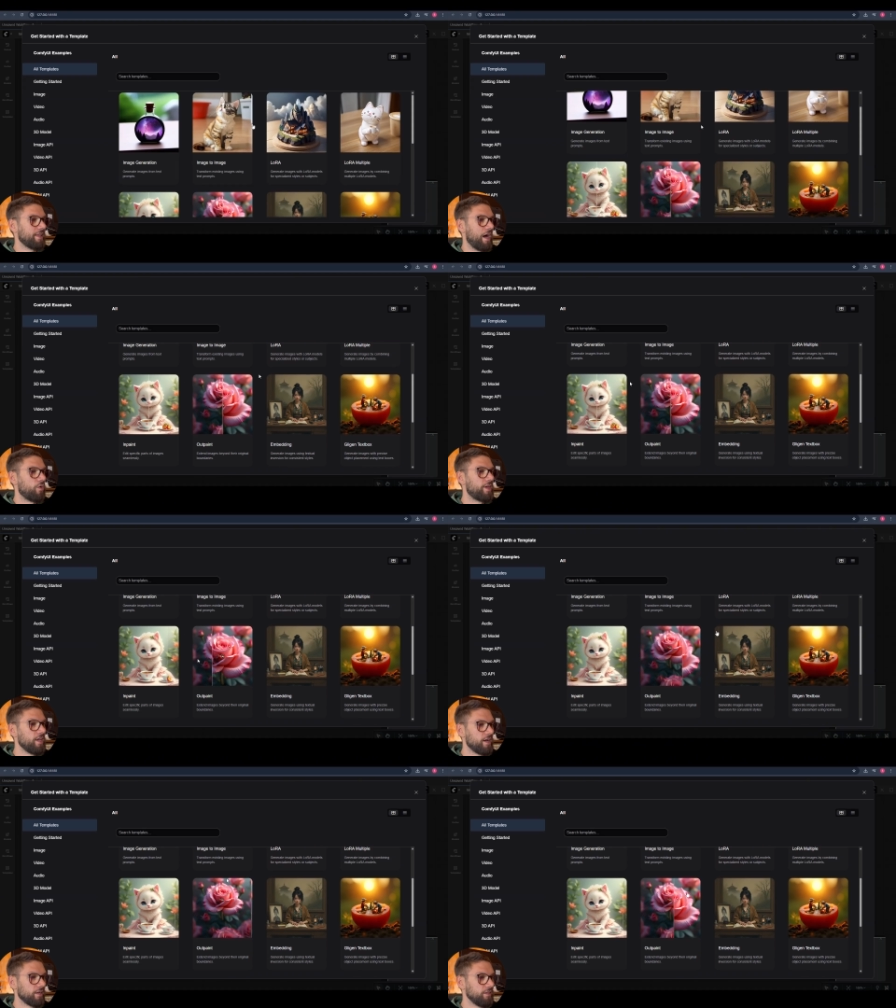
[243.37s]
now
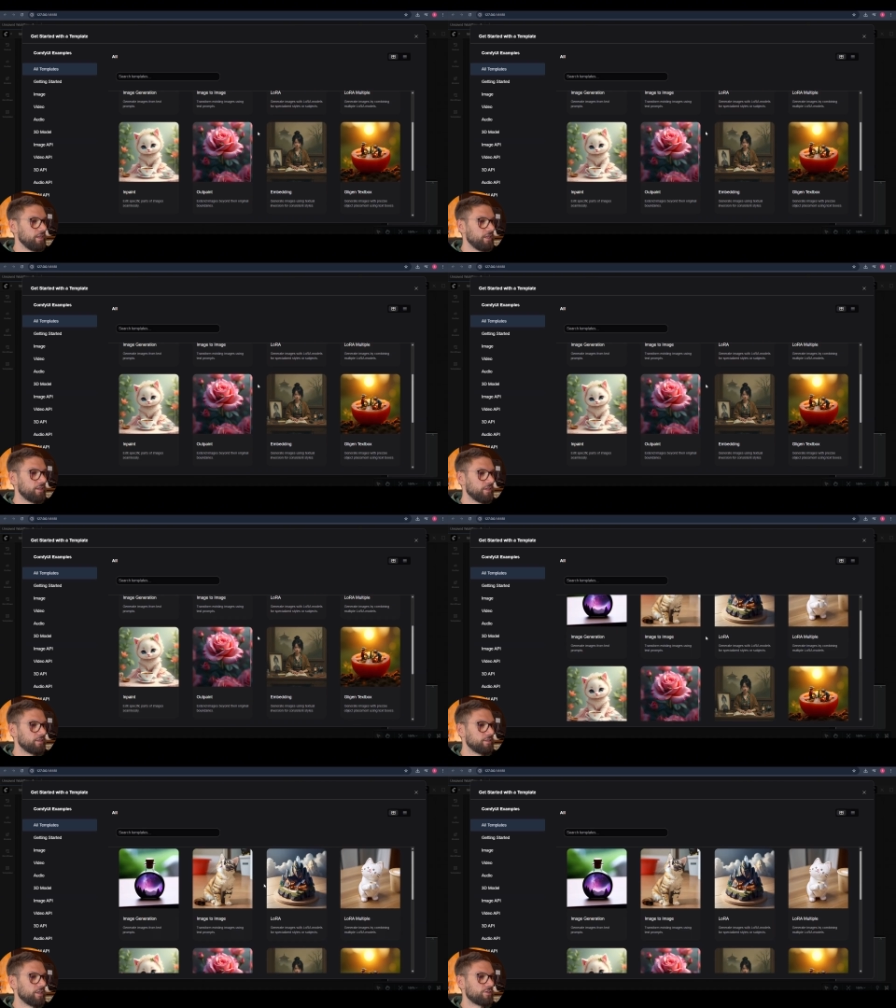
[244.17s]
here in
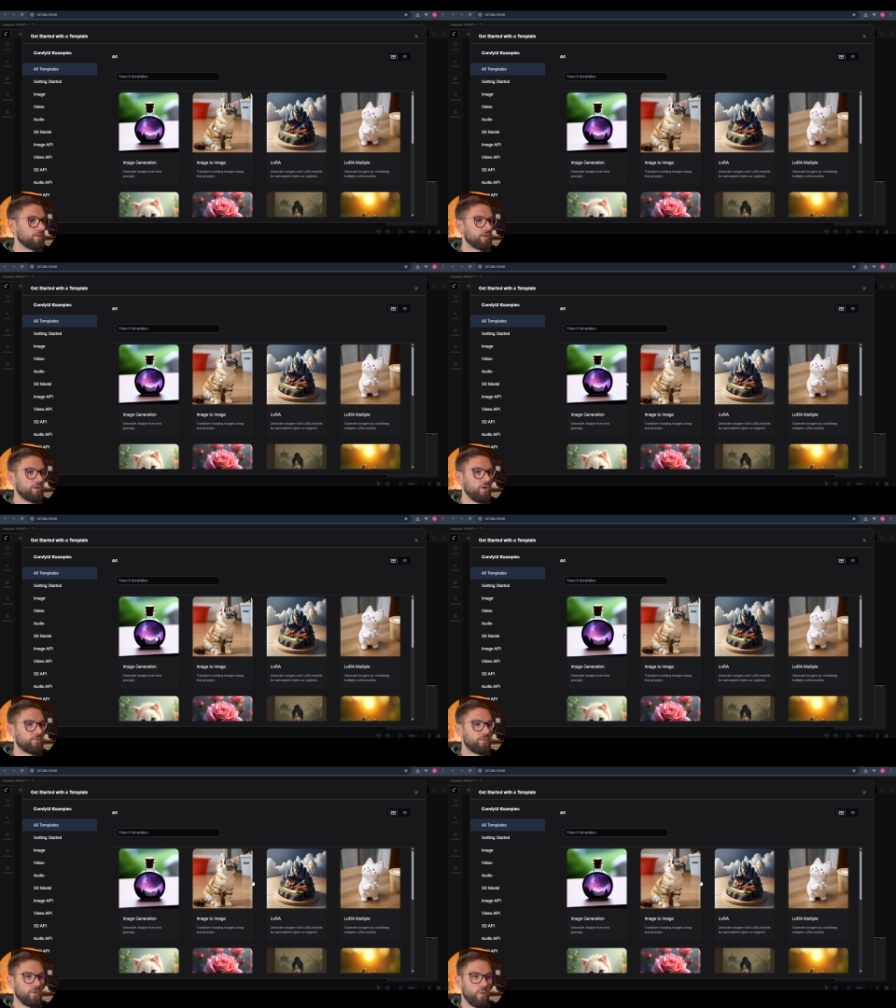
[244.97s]
this
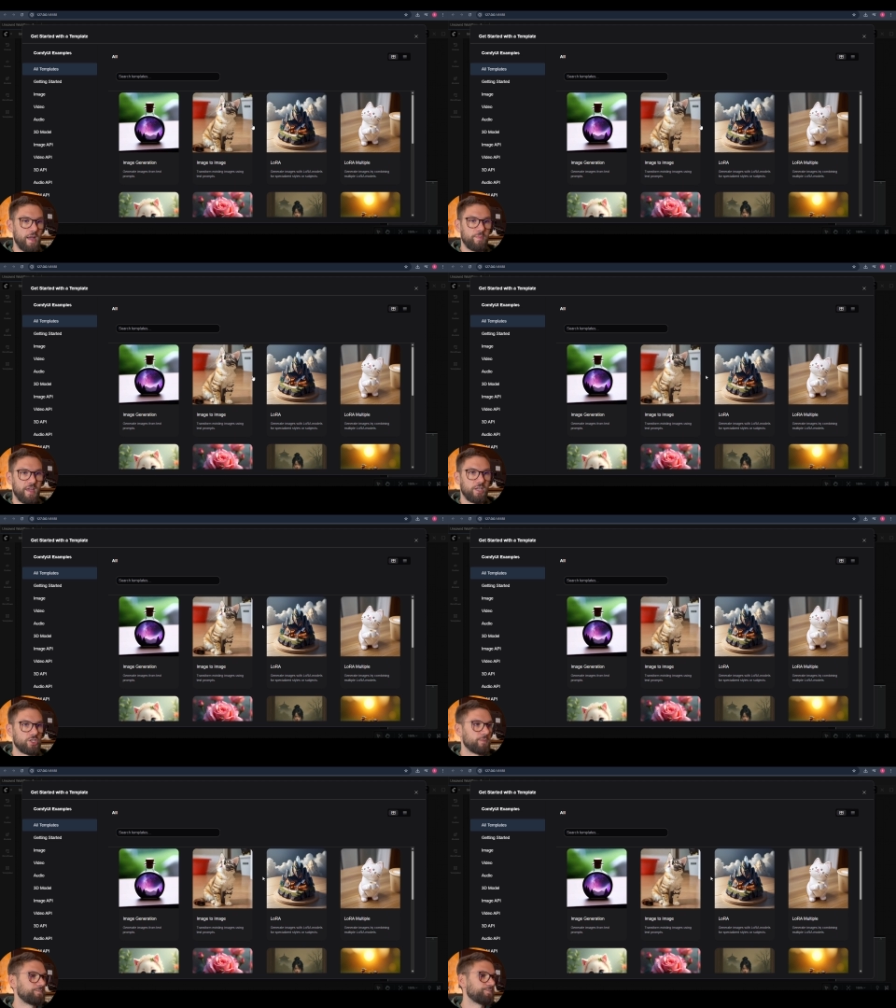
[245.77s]
ComfyUI page.